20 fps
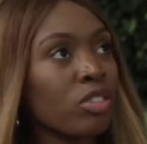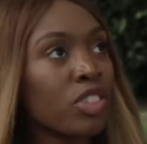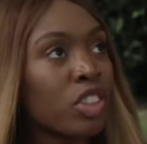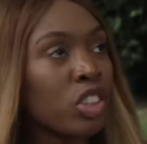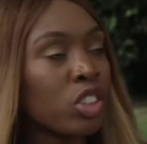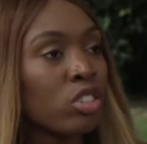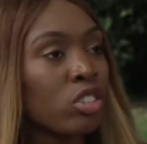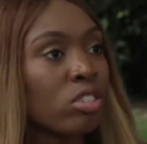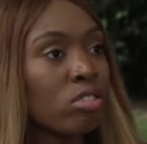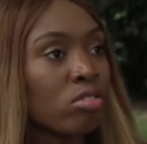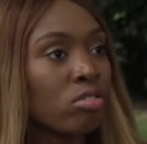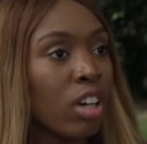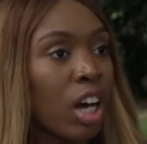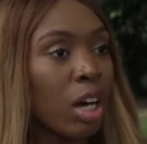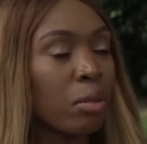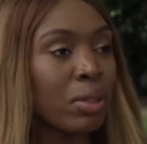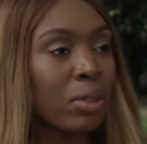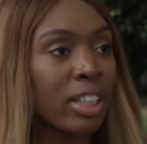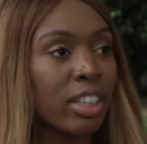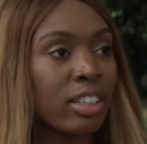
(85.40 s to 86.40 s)
view, I
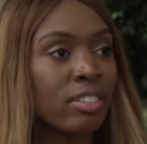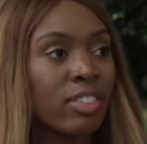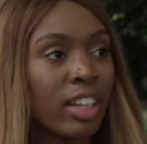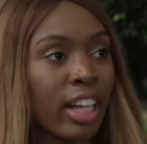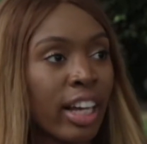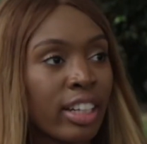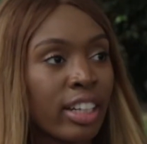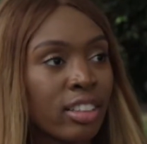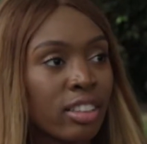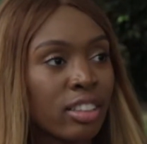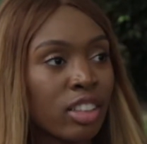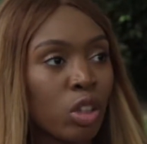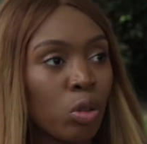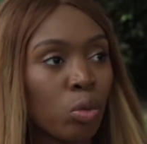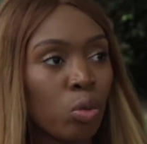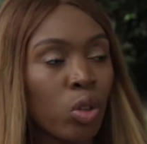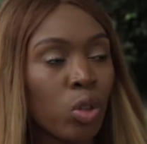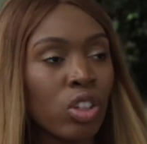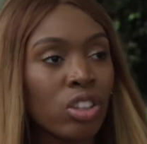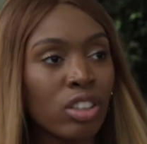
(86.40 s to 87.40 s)
believe like the
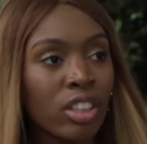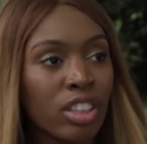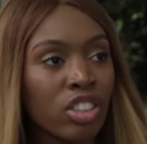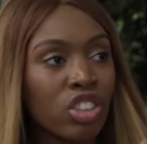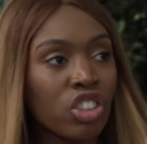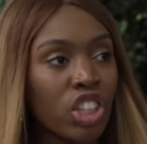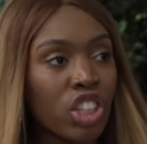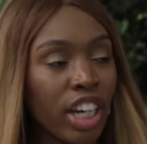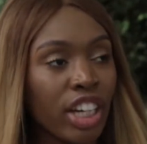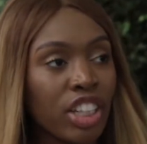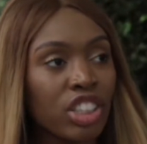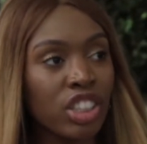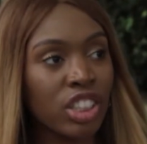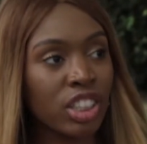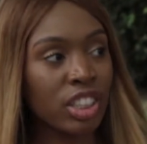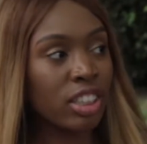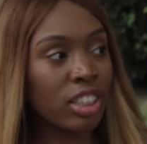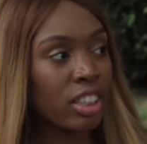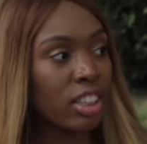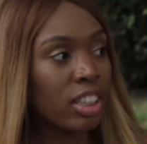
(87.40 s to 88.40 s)
world is
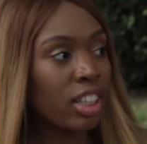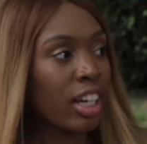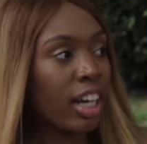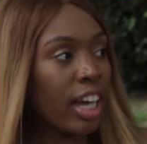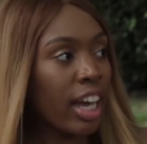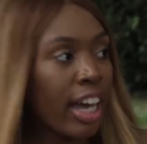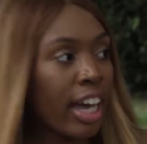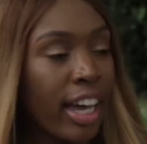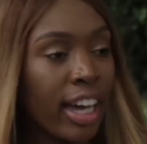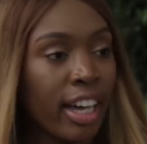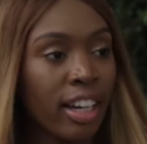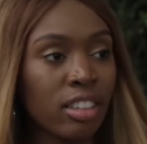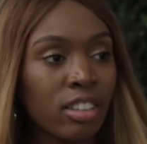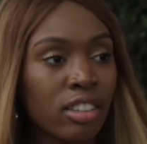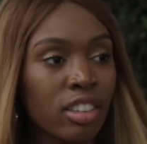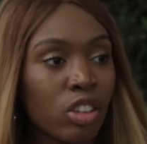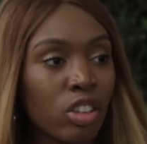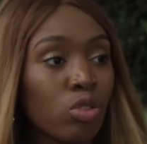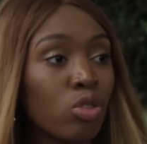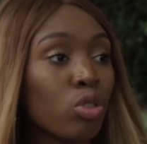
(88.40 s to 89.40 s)
changing and
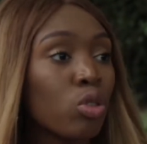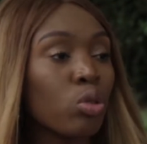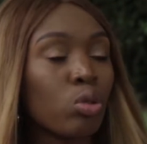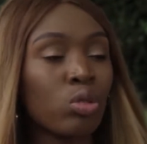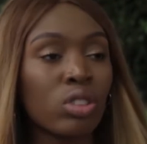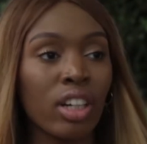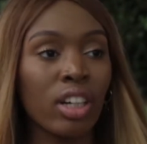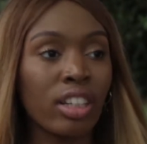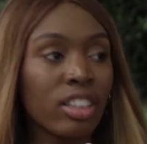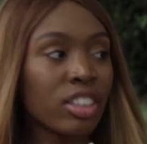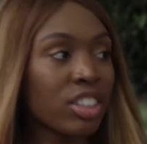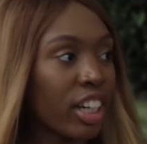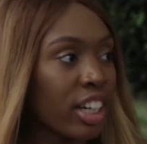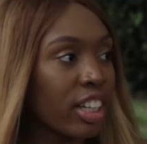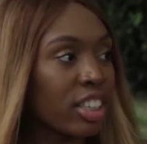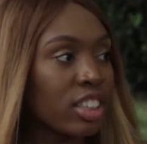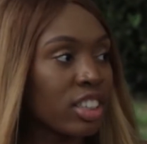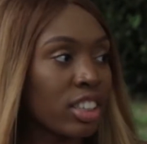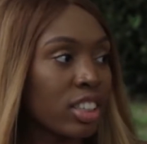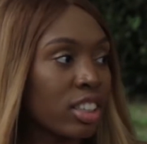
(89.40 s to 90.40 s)
the rules are
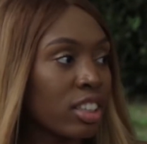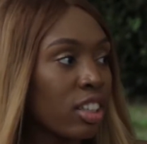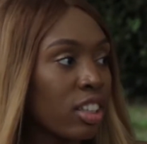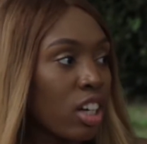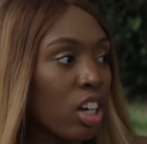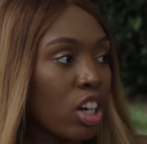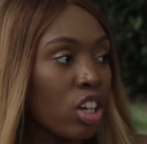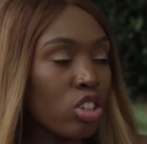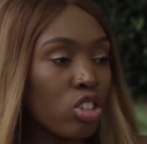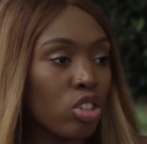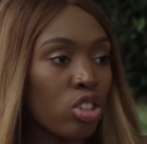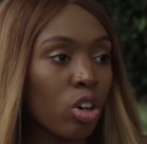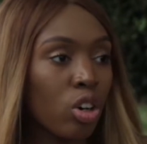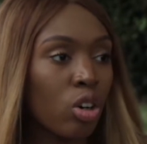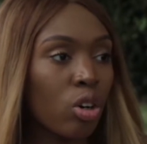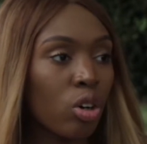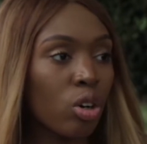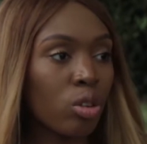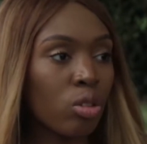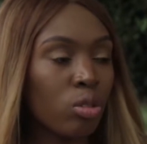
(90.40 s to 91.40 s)
changing.
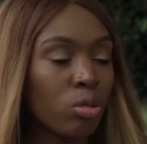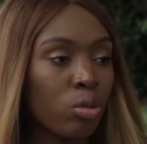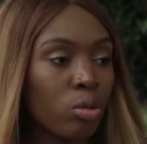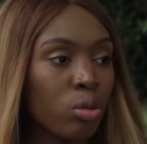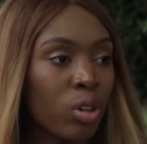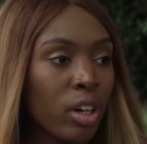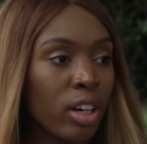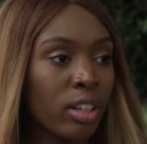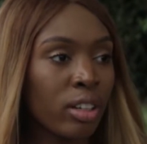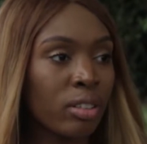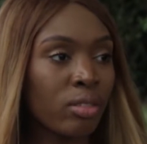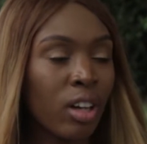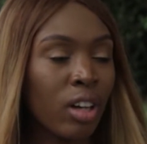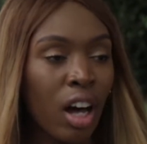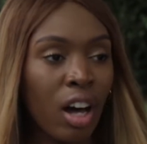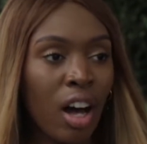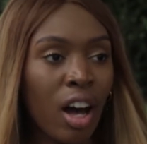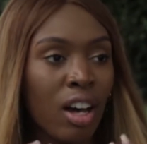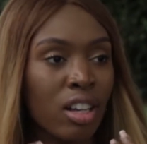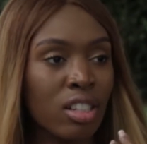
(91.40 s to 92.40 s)
So
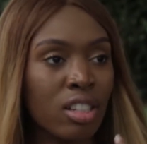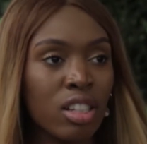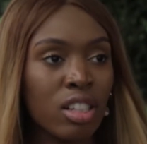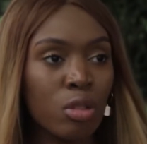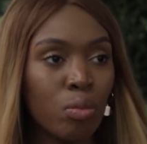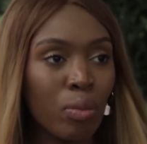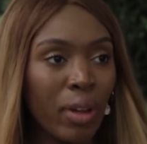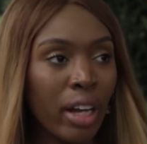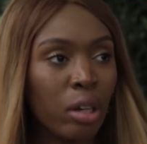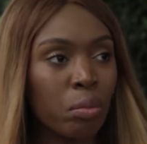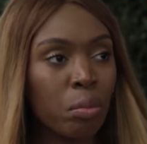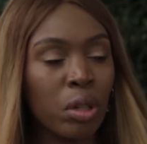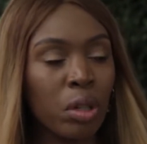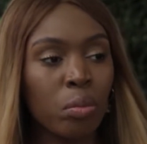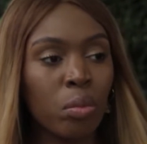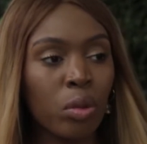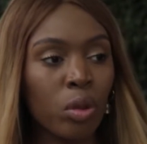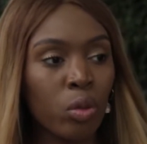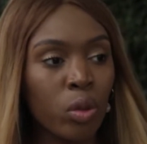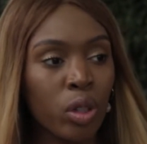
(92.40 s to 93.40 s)
us as black
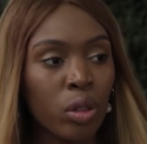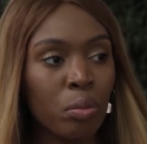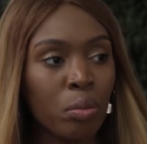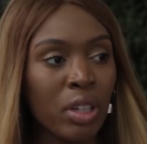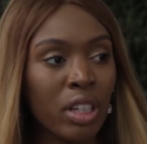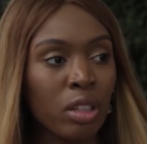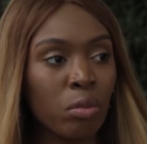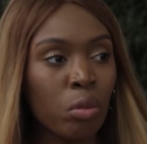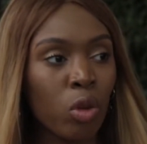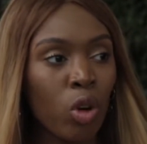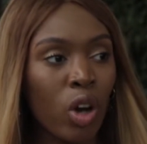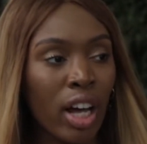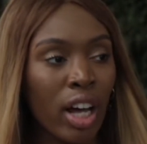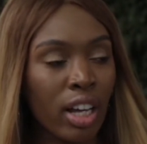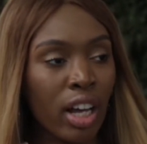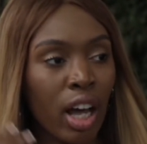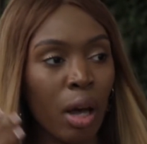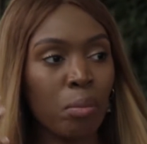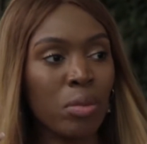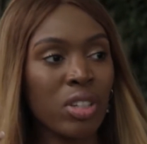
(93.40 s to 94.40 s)
people, we're being more
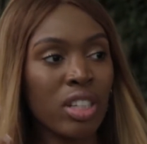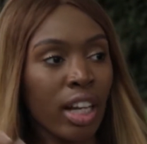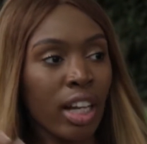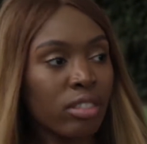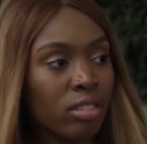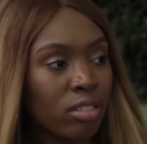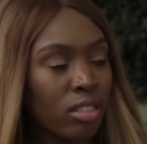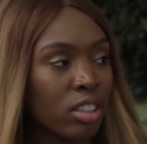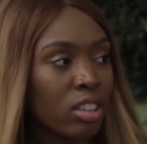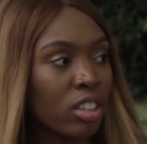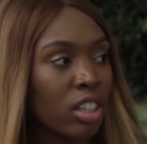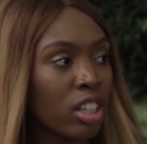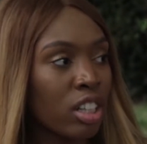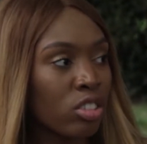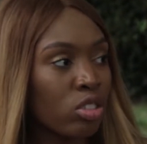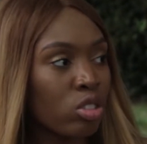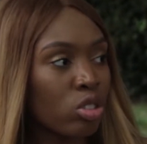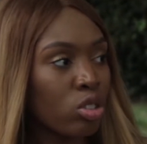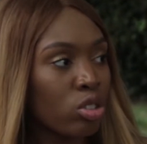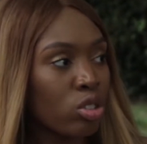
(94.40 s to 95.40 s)
accepted
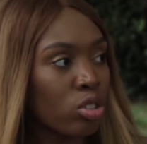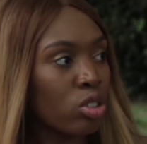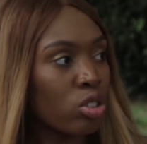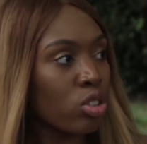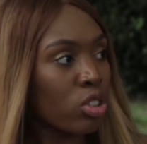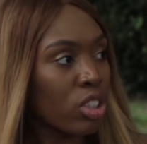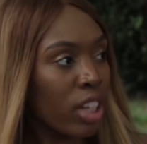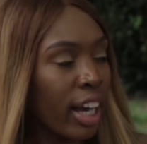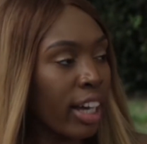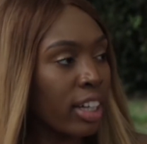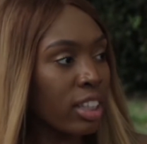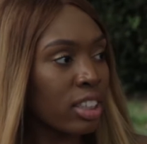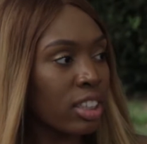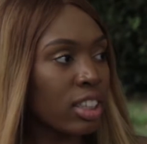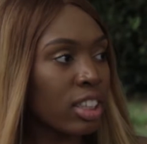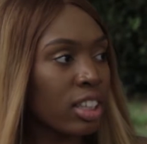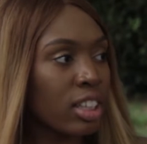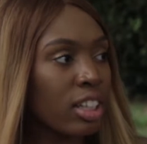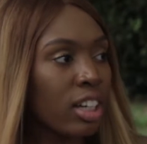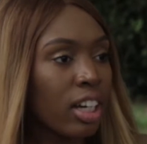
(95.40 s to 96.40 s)
into
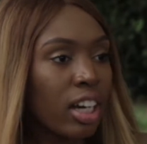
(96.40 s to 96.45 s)
society,